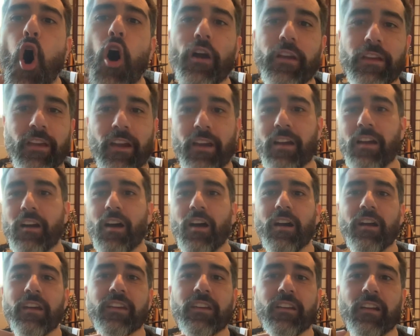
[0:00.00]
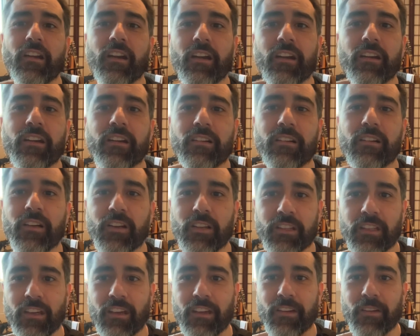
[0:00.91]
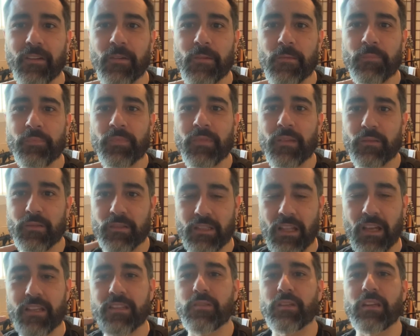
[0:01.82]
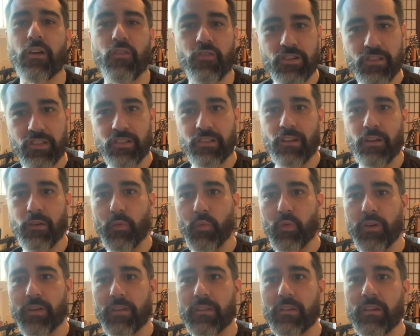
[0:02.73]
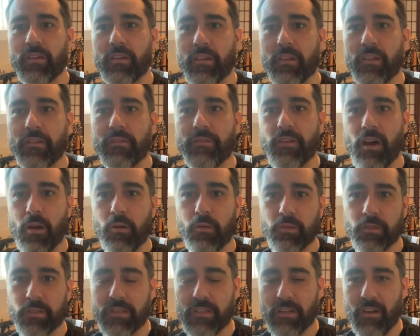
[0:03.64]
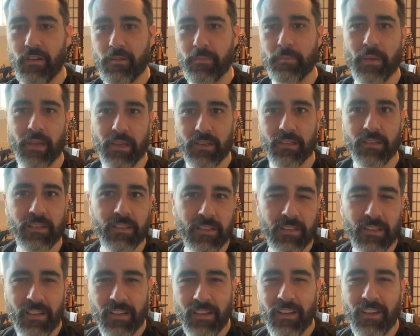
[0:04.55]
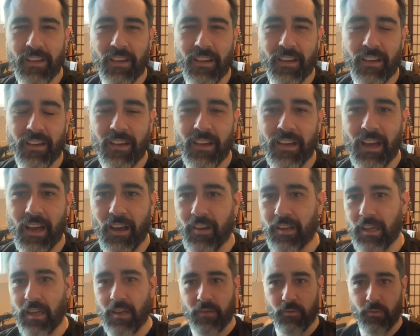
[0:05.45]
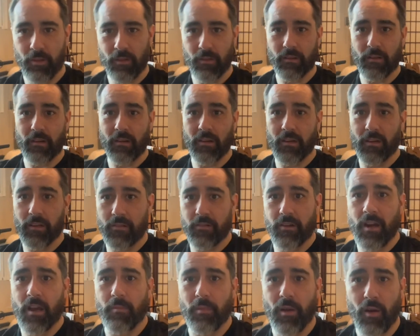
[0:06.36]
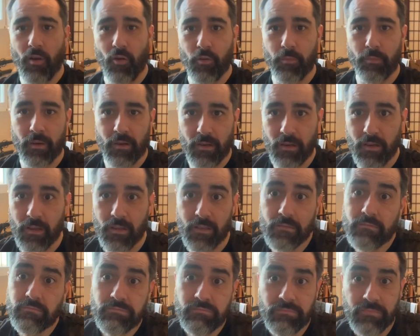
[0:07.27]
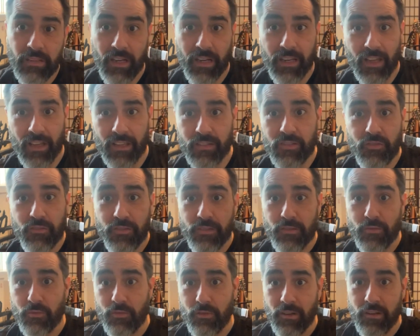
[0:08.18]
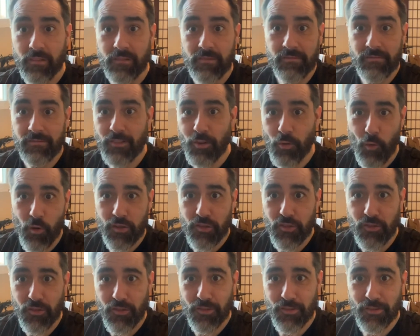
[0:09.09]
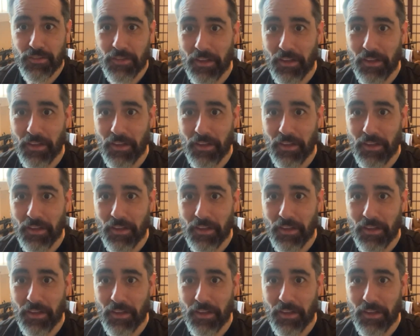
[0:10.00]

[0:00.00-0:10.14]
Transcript: Yeah, here, okay? That's originally where the vowels are made. Okay, well, Graham, I hope I answered your question.